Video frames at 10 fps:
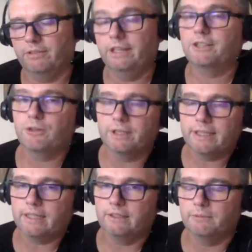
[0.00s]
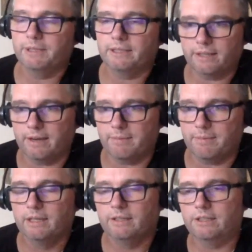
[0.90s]
And it's going to take a little bit of time,
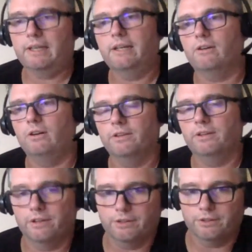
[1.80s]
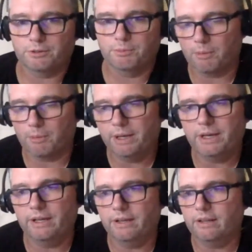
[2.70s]
just like all the other smart
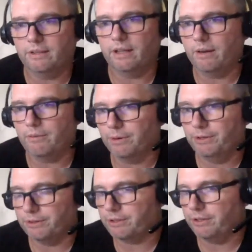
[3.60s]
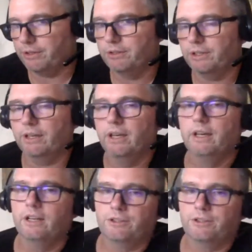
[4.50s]
bidding that we're used to using.